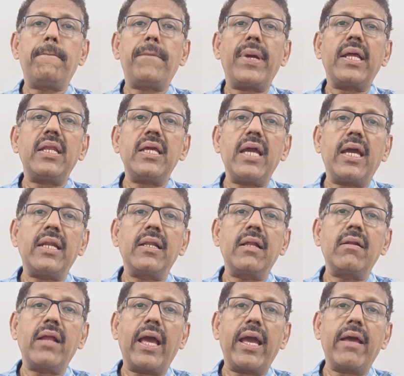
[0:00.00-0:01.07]

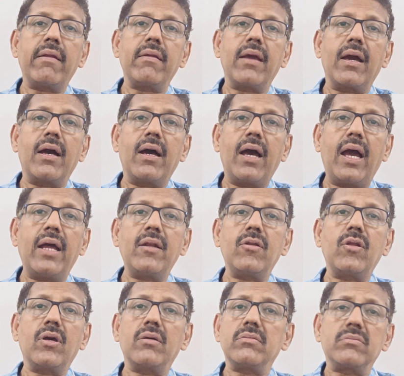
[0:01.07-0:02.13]
perianal area and